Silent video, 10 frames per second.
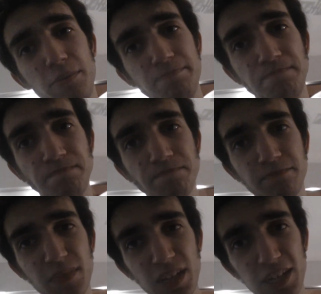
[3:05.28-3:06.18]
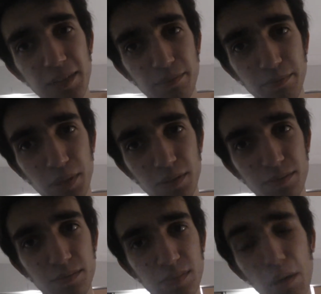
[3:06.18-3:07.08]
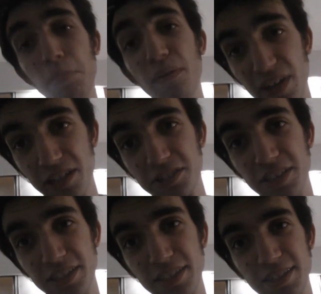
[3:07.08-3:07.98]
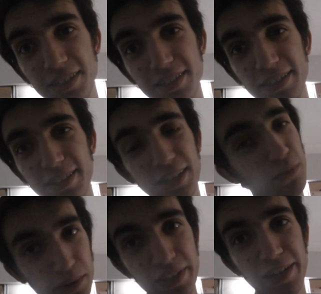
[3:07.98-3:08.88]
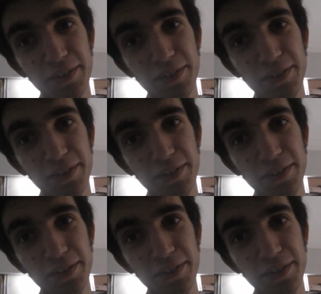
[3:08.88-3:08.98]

up. But I'm a perfectionist. That's one thing